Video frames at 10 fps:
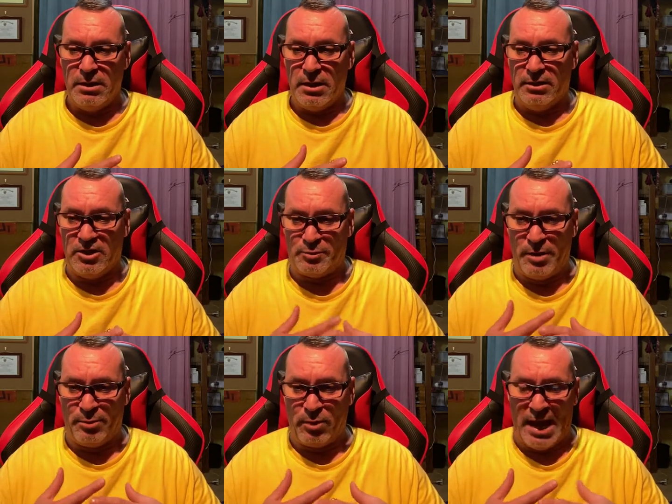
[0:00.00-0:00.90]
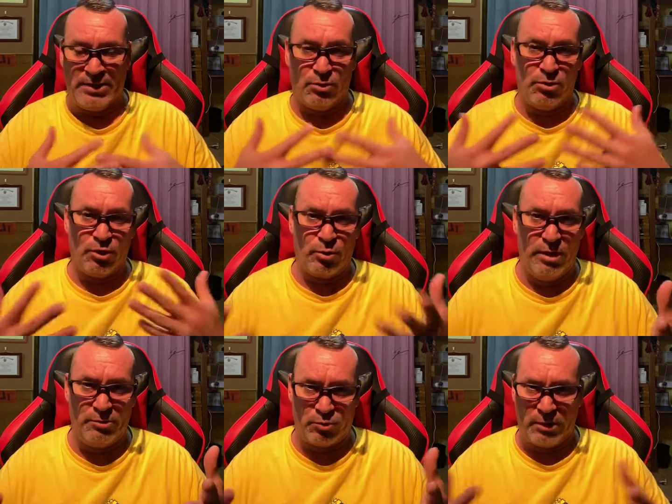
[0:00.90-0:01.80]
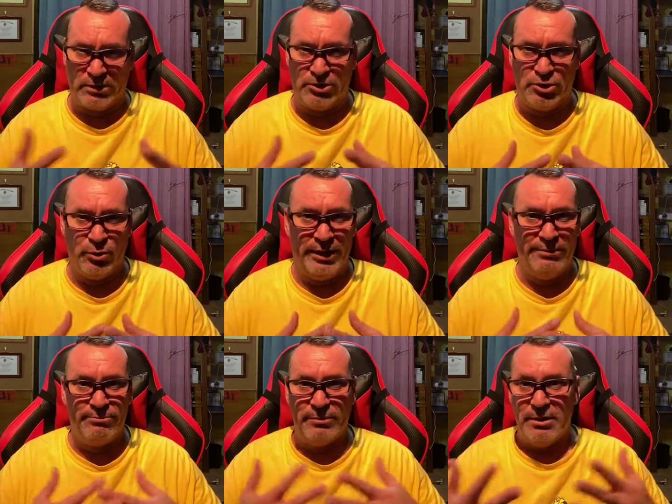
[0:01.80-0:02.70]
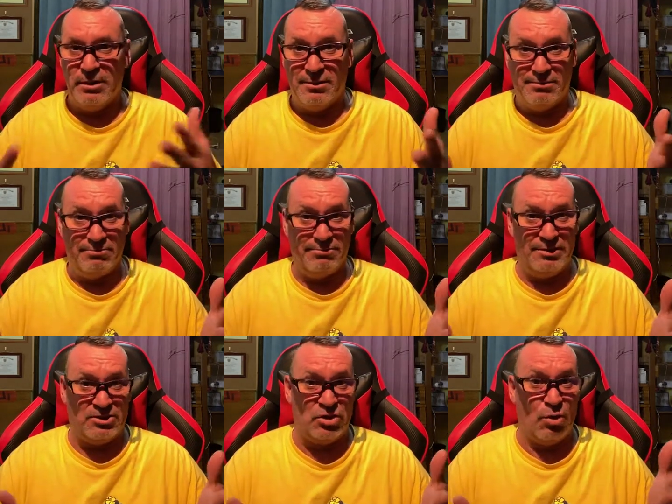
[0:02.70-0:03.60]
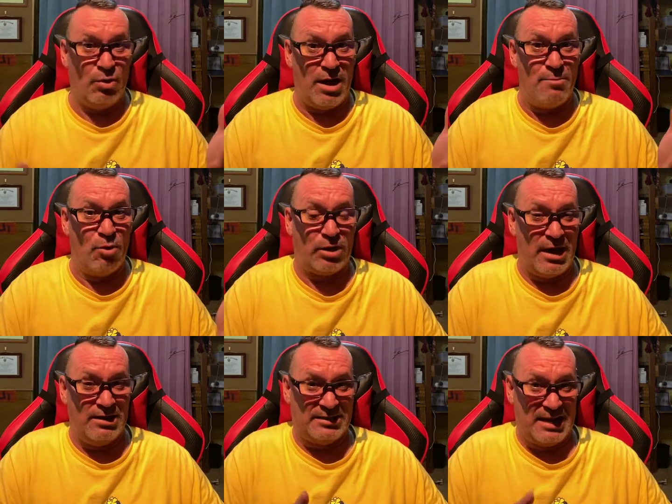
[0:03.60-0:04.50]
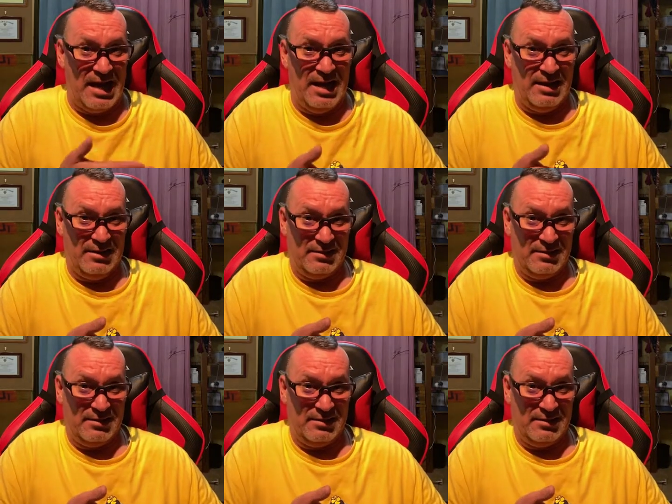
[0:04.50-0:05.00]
There's people I don't agree with what they're doing. So I'm okay to say